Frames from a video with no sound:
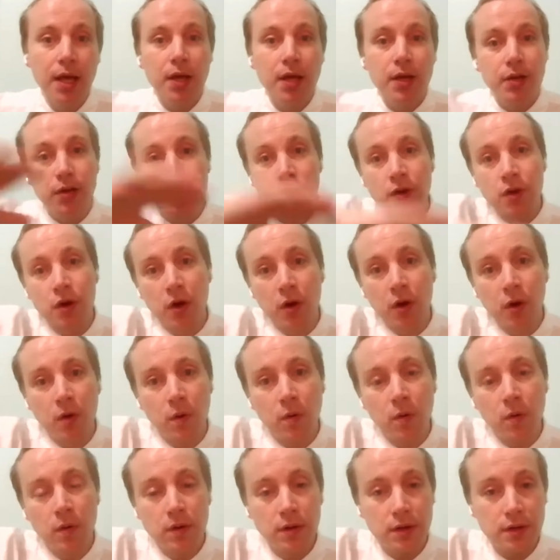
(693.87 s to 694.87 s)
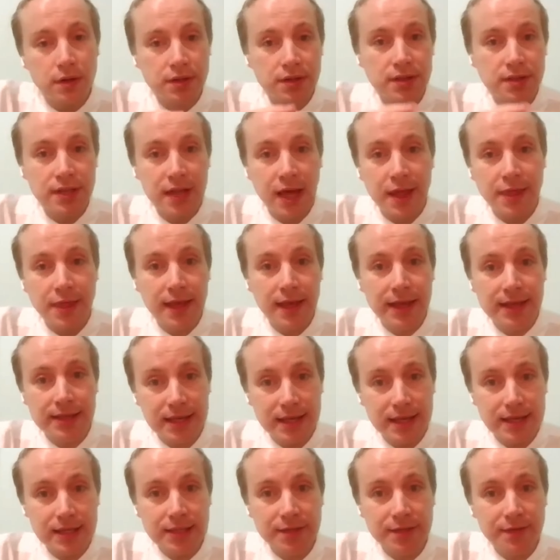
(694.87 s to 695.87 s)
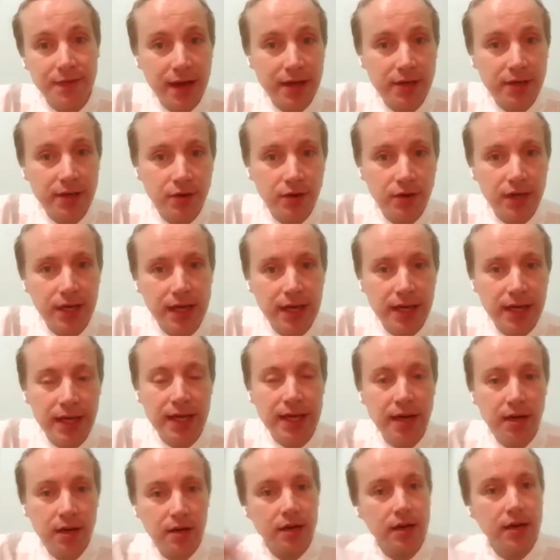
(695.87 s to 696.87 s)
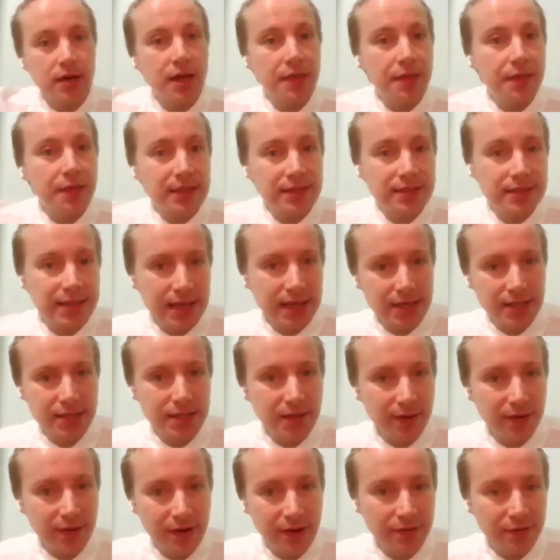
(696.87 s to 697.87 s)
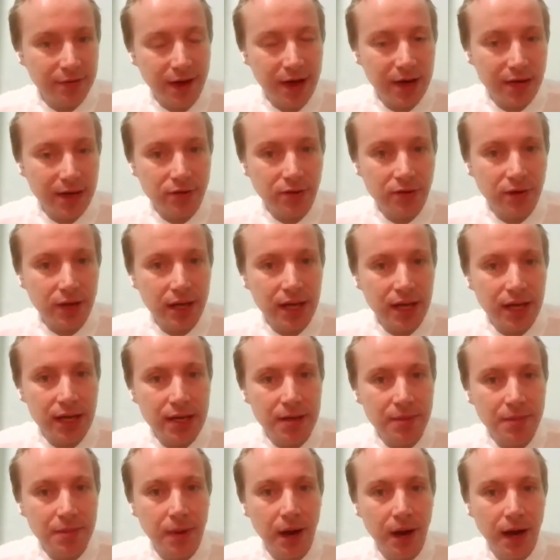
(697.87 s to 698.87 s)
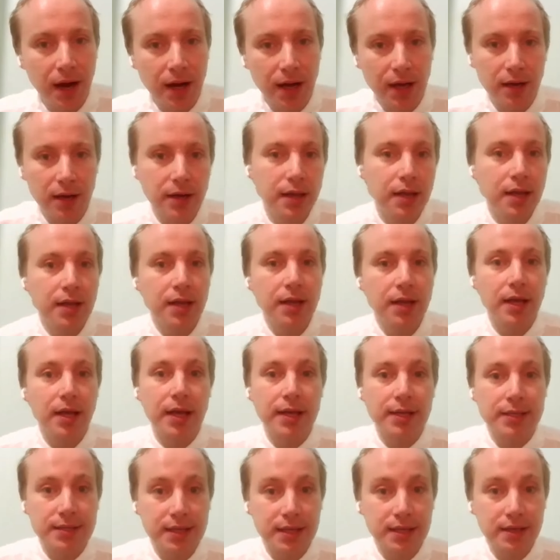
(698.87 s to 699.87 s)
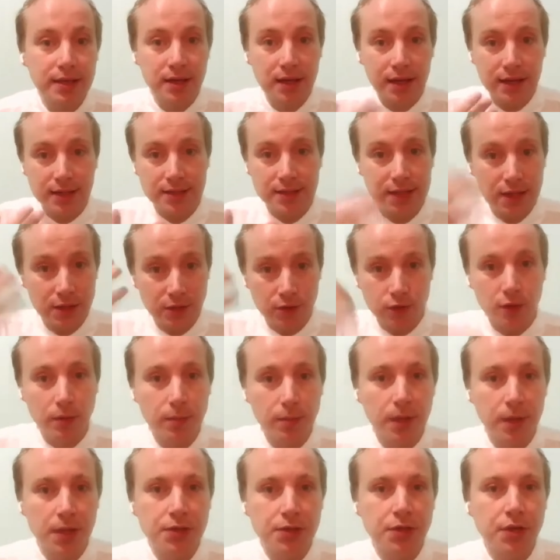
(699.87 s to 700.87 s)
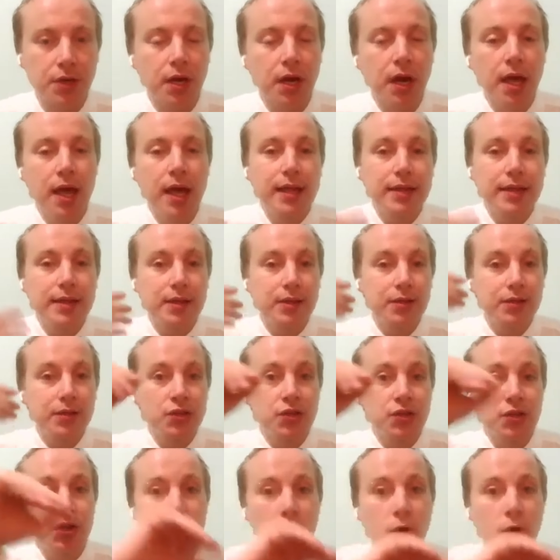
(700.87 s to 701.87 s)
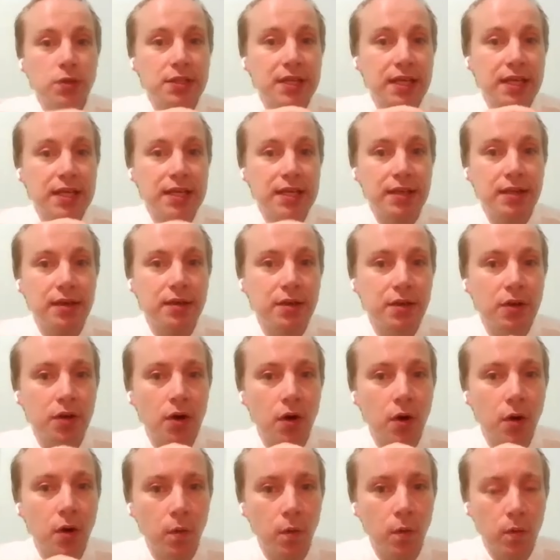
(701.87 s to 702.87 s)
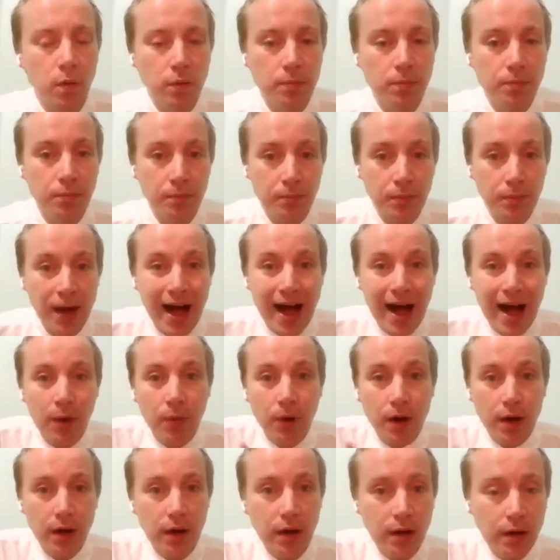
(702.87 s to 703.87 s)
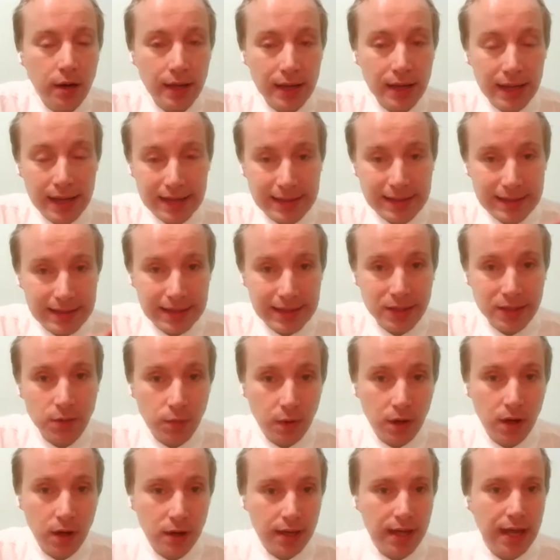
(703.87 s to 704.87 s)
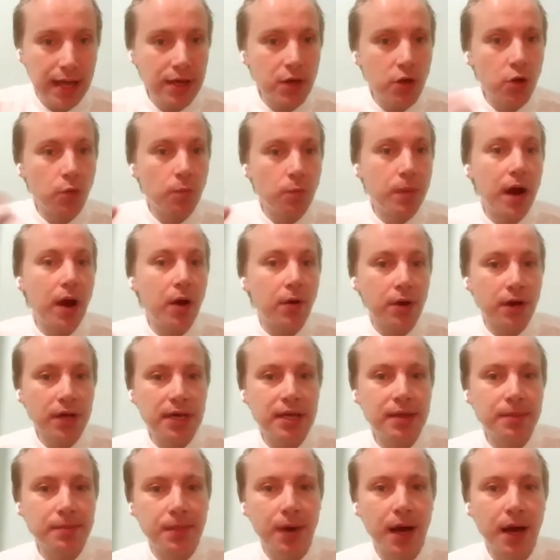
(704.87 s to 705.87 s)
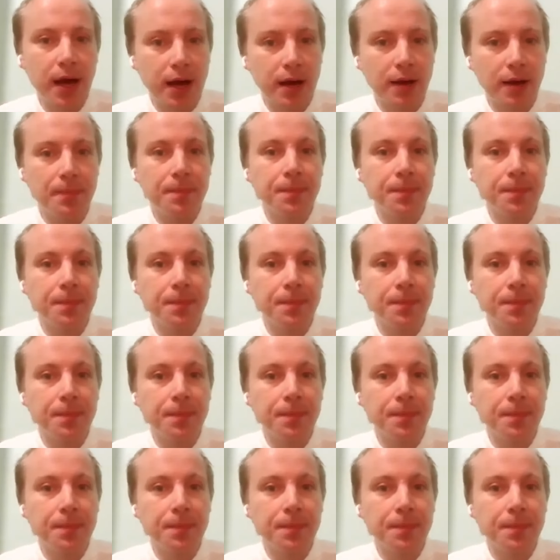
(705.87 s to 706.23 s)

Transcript: No, nothing satisfactory in here. Nothing satisfactory in Nibbāna, like sensual pleasure. There is no power in this world and no power in Nibbāna.